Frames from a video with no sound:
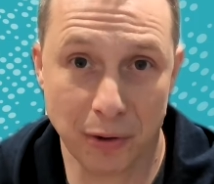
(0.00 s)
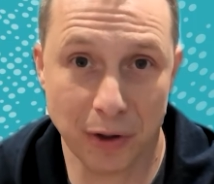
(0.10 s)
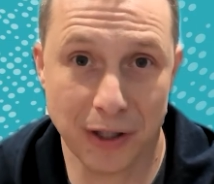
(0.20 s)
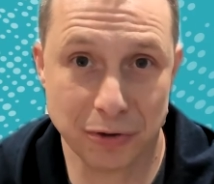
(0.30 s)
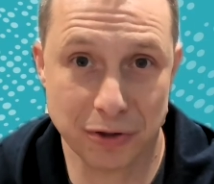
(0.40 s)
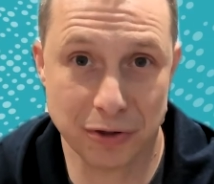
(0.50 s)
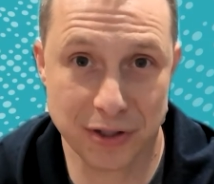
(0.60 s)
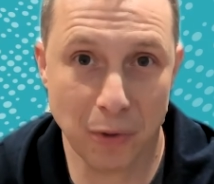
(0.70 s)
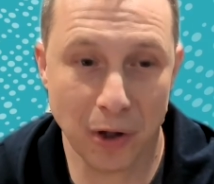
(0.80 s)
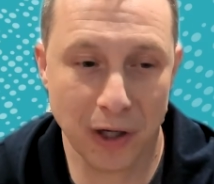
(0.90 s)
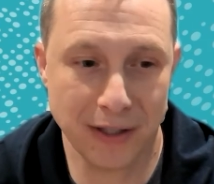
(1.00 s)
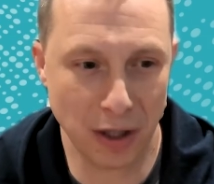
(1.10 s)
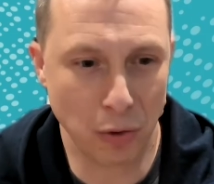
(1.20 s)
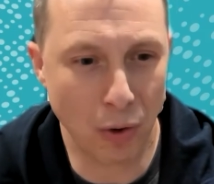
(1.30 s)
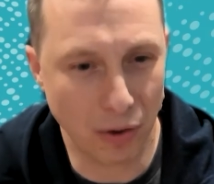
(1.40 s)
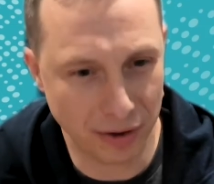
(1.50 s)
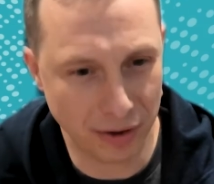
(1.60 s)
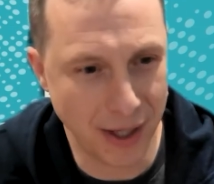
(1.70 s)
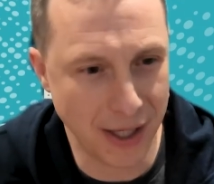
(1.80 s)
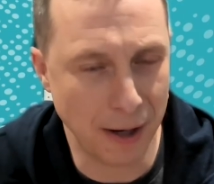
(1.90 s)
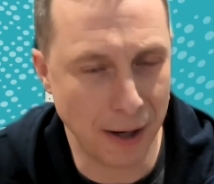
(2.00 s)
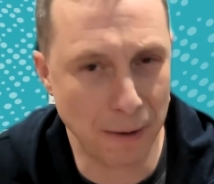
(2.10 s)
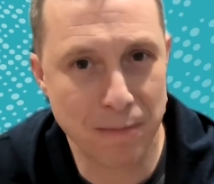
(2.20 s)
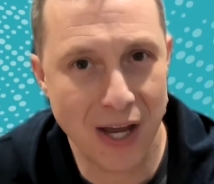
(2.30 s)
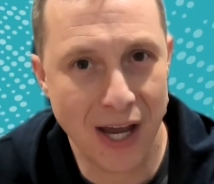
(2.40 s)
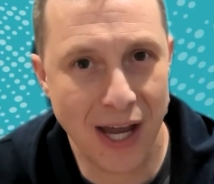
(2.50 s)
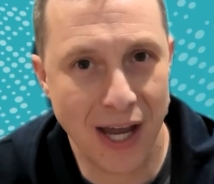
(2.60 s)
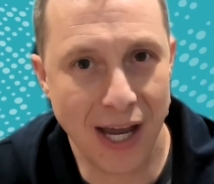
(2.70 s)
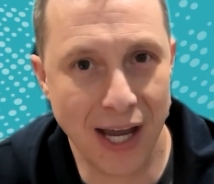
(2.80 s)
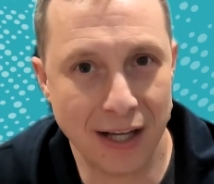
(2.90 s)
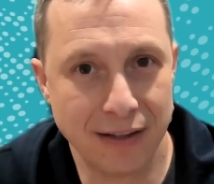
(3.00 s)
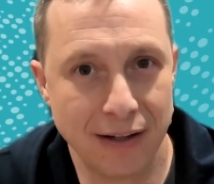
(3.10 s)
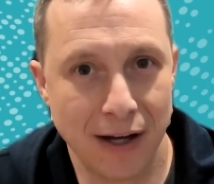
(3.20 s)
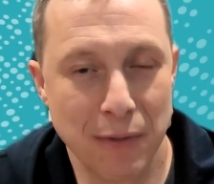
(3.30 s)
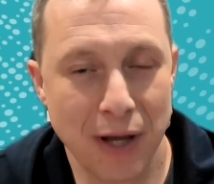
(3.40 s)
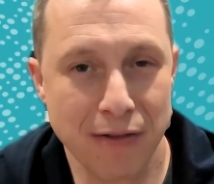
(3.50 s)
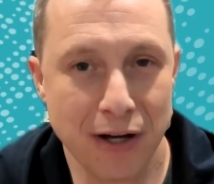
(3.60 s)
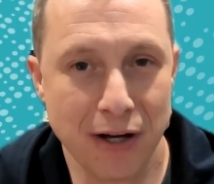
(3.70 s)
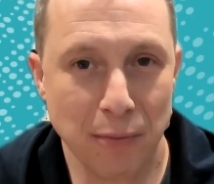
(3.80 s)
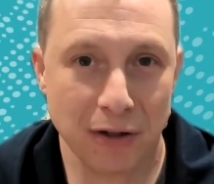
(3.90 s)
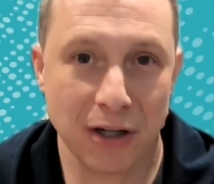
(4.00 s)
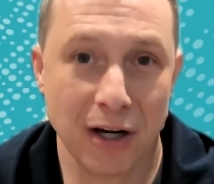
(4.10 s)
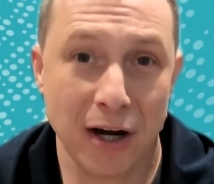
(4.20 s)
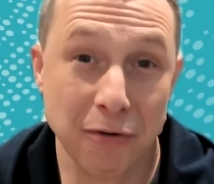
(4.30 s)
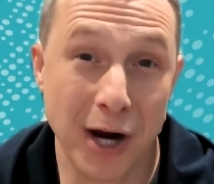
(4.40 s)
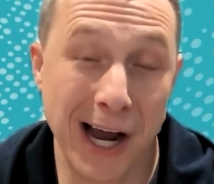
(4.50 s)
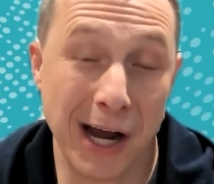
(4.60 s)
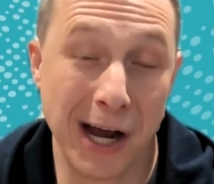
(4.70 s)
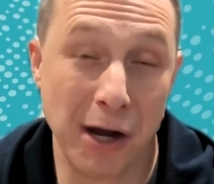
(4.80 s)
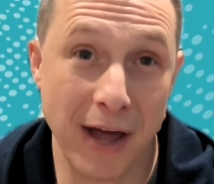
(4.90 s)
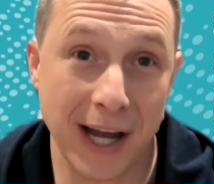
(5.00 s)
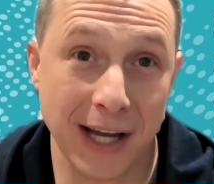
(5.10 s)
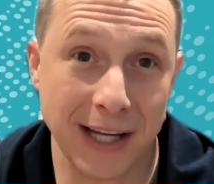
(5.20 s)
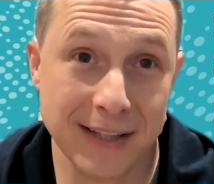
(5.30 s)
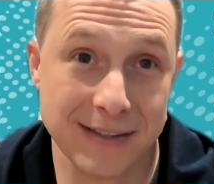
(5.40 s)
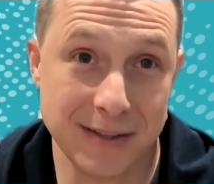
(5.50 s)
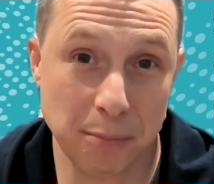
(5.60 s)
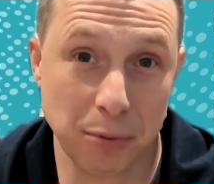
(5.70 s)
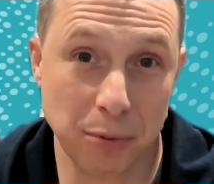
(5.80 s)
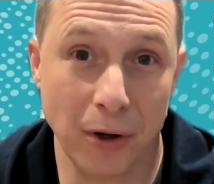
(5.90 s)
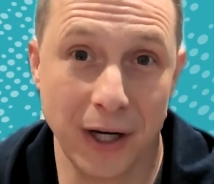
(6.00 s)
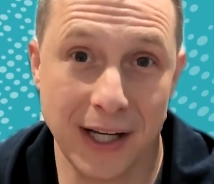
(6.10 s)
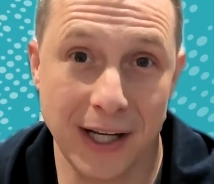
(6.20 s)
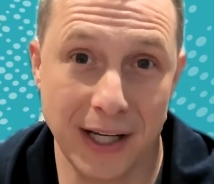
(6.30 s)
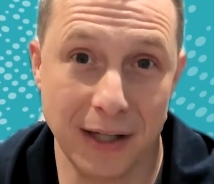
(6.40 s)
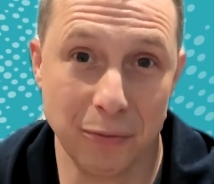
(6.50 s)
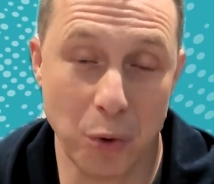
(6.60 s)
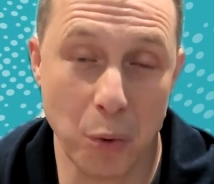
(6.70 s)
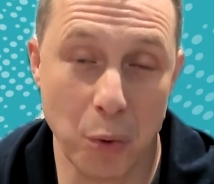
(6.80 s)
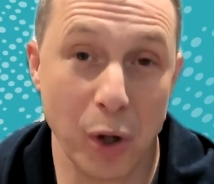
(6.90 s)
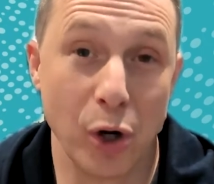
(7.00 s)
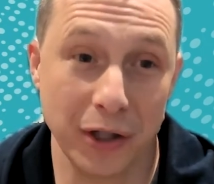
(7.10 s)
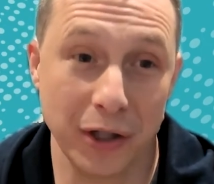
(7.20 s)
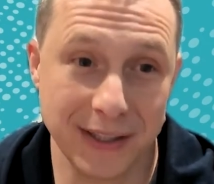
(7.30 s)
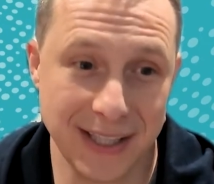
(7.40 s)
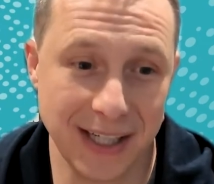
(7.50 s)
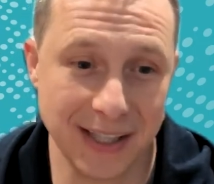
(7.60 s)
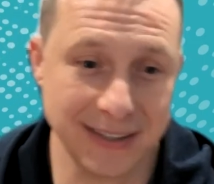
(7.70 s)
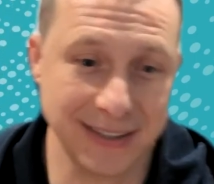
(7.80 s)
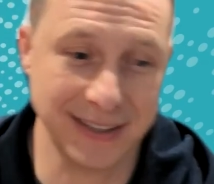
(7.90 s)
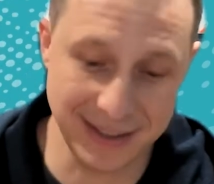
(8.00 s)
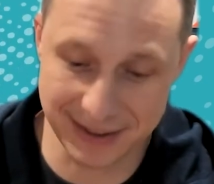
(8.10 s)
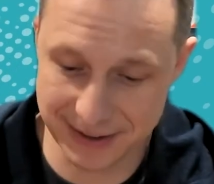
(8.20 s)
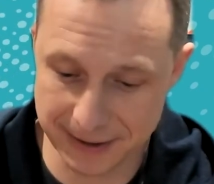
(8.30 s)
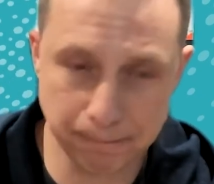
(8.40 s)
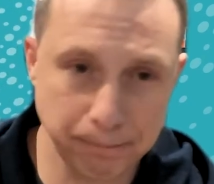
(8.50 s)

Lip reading: really interesting work in data quality right now. And then I'm going to cover how that gets deployed in what we're calling data assistance.